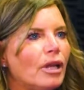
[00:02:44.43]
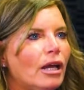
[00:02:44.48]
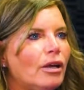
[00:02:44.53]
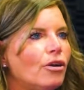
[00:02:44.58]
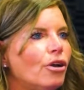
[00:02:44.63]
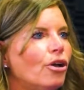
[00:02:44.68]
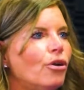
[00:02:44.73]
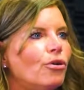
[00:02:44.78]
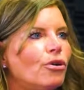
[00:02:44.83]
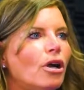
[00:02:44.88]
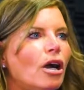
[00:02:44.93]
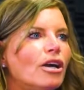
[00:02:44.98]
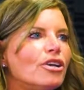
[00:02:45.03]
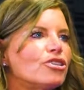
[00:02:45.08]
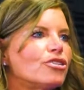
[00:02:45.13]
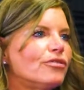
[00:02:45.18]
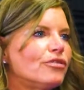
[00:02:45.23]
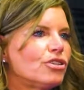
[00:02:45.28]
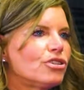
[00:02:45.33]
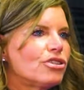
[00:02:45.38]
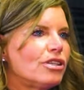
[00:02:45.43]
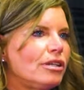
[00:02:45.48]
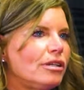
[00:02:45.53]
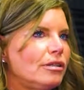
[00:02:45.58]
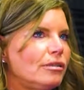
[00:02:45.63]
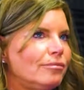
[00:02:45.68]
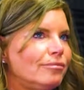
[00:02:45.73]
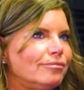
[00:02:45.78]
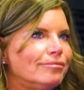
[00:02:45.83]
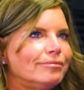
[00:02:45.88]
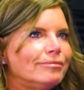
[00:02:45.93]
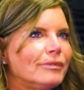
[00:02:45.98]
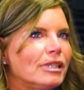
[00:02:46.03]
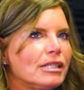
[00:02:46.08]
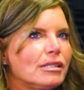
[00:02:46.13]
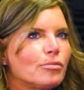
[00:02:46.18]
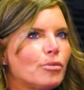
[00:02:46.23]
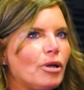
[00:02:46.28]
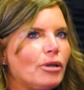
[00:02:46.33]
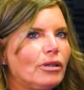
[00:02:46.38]
I don't know, controversy.
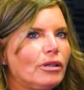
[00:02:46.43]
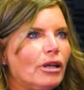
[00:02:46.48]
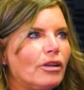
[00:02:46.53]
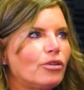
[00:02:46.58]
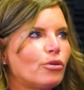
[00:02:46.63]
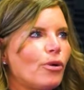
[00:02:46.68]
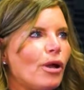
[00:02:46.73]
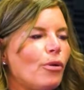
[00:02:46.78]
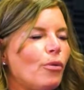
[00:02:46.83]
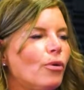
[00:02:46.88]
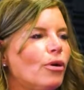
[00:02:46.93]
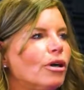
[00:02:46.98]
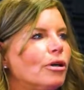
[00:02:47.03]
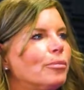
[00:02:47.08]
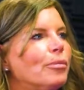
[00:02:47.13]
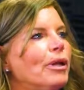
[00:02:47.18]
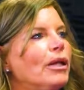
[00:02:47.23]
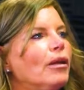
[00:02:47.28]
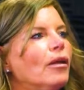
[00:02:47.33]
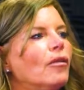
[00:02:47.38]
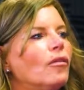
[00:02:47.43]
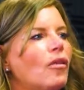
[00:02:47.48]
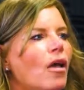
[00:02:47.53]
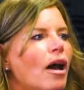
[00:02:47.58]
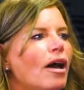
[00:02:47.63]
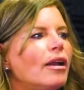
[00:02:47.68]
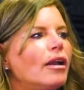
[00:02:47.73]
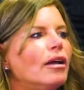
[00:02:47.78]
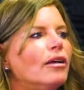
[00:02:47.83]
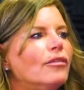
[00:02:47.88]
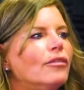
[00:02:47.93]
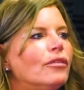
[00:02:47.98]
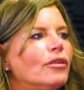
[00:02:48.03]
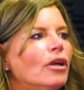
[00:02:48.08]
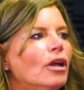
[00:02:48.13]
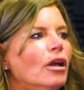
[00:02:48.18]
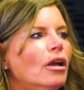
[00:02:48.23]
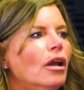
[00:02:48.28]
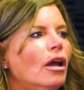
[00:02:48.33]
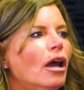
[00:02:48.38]
That's probably not the right word, but a lot of
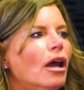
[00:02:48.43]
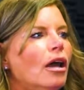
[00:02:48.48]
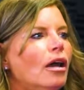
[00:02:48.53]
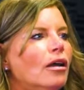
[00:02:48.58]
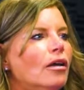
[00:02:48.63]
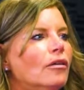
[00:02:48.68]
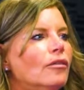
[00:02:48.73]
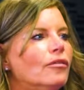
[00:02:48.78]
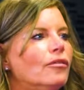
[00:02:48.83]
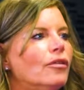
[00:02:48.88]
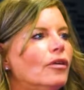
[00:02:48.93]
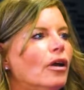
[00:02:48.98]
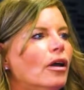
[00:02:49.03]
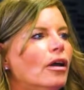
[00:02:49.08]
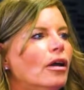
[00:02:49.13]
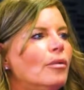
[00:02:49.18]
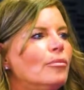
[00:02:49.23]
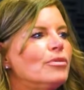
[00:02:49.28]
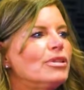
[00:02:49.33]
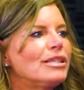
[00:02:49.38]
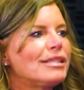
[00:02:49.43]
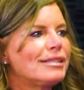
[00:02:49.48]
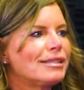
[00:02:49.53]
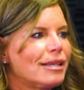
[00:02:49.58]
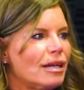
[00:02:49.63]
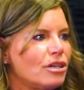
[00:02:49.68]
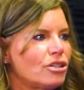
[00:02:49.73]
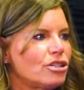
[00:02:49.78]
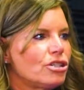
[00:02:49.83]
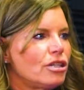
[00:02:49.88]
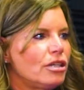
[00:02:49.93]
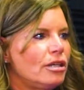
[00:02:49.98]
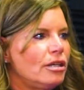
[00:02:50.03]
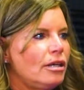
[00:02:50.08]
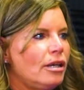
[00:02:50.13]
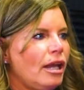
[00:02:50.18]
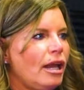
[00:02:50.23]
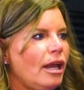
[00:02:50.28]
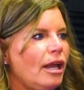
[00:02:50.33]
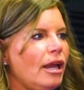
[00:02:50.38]
of um,
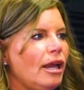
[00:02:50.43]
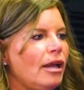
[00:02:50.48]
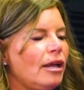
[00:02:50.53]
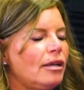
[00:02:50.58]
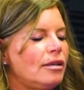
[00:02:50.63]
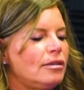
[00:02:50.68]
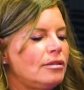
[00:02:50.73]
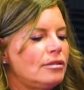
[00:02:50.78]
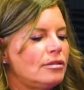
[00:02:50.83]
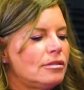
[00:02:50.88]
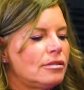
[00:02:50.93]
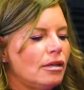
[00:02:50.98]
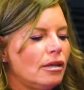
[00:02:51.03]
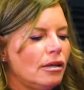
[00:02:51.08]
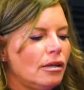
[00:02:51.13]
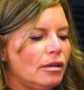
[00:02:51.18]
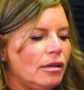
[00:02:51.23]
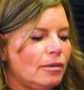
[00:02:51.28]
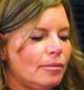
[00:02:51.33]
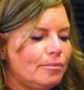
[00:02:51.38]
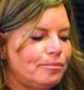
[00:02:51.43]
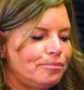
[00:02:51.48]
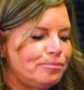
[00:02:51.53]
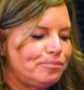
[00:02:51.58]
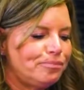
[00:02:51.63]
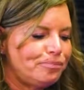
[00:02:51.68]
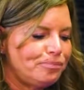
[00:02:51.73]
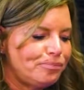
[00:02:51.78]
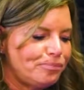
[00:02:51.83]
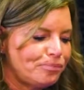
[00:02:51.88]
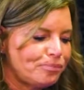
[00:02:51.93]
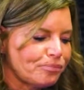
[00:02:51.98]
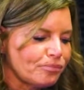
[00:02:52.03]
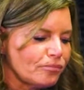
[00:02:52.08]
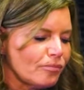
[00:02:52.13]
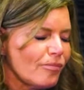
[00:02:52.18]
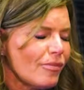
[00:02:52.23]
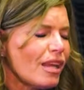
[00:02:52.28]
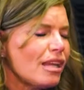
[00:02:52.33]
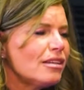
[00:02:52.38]
discussion and um,
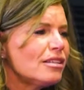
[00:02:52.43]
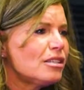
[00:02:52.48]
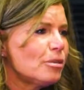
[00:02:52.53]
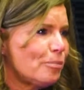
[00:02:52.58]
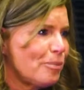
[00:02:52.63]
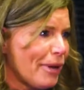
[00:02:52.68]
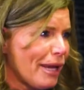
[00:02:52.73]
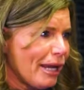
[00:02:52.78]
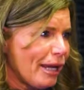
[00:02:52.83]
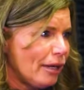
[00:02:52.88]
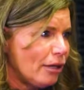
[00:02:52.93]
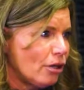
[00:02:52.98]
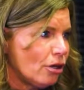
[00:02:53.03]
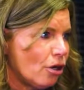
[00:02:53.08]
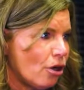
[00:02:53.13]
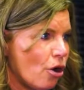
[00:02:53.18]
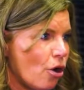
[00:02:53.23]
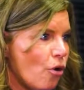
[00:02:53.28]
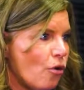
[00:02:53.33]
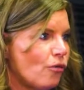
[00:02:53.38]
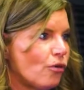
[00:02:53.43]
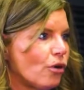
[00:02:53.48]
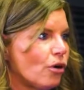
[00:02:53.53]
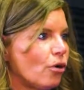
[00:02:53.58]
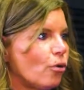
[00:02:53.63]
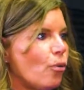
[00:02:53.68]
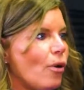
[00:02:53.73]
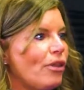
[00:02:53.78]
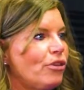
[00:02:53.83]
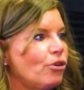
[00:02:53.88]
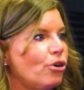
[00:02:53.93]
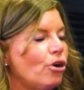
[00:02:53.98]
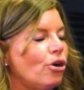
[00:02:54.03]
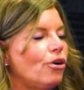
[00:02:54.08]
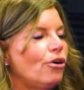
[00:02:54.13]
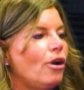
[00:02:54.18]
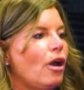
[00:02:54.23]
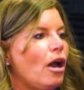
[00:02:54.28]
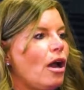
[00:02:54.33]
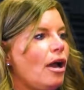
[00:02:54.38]
debate over whether
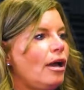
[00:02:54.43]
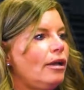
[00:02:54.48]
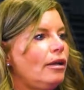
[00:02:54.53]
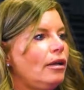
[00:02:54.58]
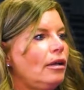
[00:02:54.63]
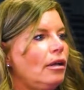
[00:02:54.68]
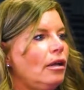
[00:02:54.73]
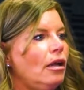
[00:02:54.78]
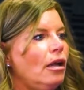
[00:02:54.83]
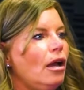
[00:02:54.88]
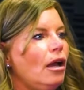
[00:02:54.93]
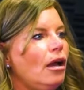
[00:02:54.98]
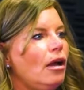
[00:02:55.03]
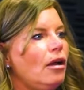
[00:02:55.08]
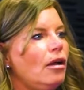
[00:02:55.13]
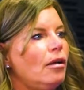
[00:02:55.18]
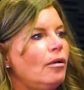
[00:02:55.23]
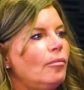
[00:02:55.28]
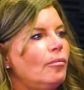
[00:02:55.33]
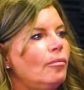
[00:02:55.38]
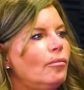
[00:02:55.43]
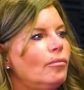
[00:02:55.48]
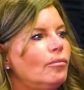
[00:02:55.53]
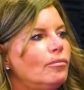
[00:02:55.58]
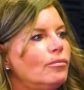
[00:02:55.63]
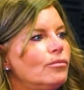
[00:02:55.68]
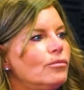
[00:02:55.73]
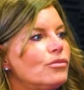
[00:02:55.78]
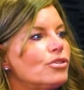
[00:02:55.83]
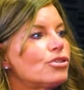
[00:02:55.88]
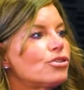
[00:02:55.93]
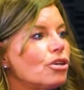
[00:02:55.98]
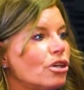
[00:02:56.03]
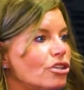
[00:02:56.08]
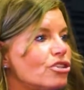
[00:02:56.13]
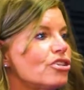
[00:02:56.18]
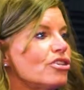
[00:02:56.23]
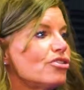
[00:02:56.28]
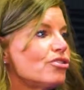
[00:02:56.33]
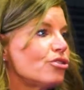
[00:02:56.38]
or not um,
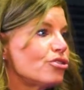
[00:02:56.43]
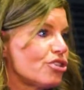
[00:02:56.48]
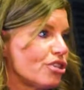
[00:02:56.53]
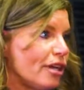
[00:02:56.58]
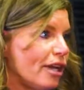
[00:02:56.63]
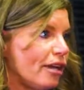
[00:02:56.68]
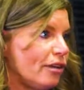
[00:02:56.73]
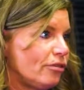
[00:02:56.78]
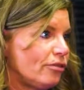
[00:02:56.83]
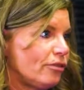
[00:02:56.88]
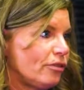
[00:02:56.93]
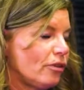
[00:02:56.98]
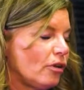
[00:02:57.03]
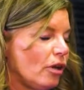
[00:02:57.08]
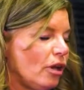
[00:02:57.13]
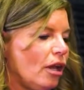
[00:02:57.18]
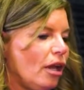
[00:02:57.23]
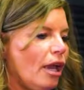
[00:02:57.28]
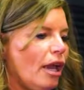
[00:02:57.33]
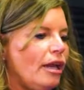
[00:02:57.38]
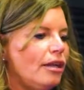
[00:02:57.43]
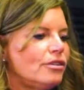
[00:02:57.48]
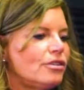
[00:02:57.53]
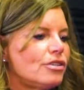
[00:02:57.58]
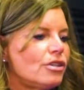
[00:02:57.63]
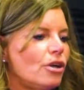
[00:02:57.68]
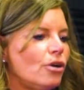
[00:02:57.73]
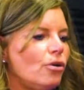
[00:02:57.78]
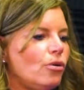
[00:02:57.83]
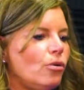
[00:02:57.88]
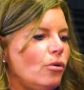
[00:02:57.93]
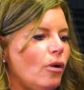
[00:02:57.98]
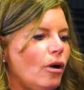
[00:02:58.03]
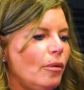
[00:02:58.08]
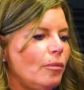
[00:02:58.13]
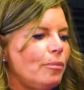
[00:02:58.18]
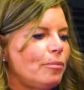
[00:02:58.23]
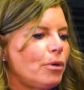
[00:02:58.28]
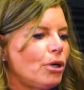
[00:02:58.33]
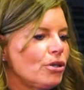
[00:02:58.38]
starches are safe. And so,
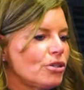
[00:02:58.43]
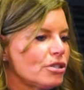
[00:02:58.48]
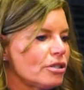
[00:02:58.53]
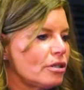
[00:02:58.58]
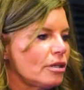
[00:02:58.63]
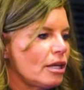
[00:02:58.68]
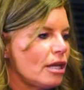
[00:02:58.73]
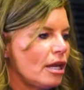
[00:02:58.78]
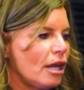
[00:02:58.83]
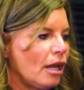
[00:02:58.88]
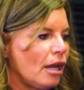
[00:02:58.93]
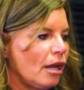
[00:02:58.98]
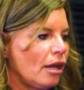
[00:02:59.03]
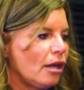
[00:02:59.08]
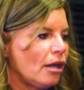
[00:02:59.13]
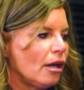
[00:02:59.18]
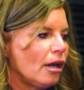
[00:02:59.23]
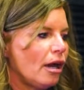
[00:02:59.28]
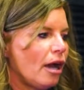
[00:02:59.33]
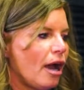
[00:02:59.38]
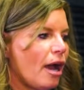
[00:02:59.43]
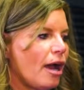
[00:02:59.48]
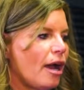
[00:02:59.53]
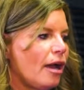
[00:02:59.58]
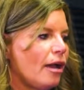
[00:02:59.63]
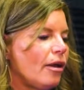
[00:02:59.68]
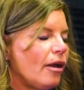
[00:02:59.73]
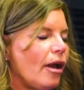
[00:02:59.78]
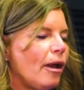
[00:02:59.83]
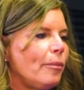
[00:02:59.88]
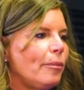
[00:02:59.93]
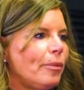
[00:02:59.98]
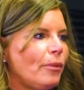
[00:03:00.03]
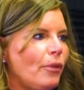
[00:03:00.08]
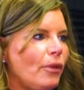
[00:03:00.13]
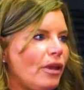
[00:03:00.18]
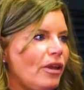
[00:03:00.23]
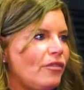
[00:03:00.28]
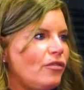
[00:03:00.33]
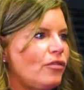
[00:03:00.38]
personally, I, I
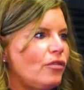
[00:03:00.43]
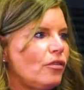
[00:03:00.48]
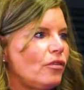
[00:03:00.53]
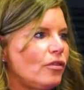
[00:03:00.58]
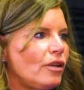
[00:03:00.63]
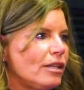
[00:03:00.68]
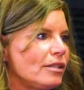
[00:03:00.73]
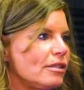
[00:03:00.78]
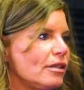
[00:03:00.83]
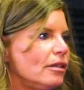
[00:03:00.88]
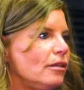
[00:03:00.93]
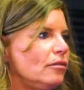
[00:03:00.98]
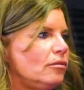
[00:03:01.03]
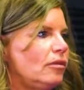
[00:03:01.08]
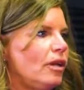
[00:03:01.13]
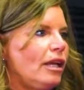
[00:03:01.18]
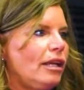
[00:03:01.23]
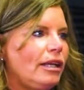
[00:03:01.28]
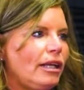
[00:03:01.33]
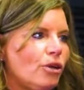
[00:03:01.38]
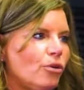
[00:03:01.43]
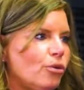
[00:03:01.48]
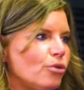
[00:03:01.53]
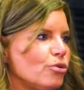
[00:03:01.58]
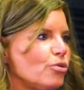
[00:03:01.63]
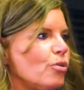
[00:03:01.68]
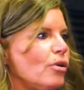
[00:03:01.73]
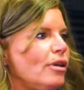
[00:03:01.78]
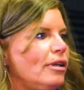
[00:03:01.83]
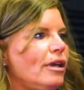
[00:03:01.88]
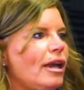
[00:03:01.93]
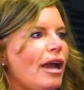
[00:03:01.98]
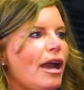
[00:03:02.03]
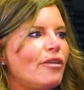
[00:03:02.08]
believe that's a n equals one.